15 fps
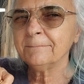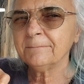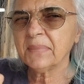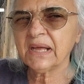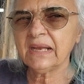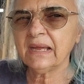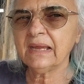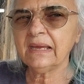
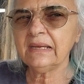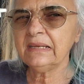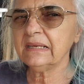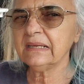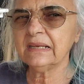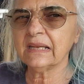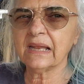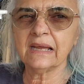But I
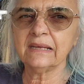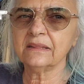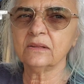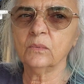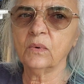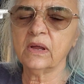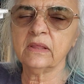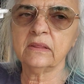didn't like the
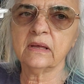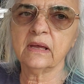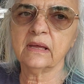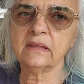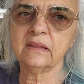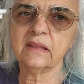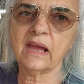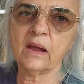way
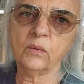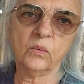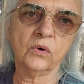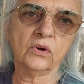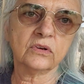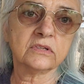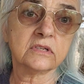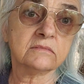that
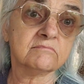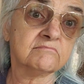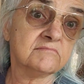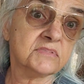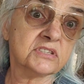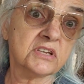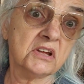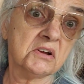worked.
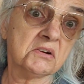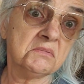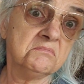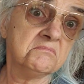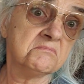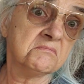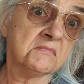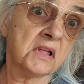So,
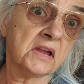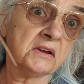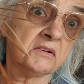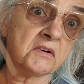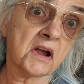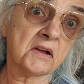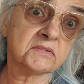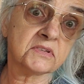like
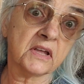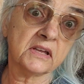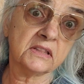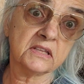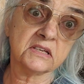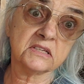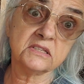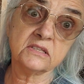crafts like
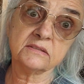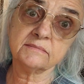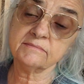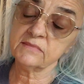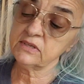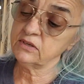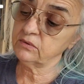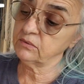this,
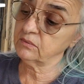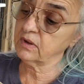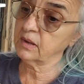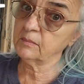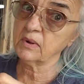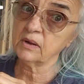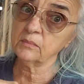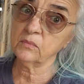you come
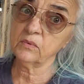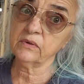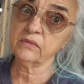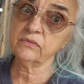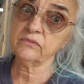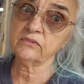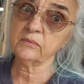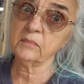up with
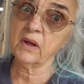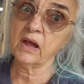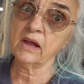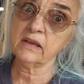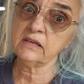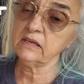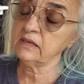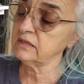some
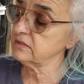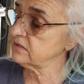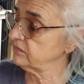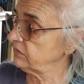ideas of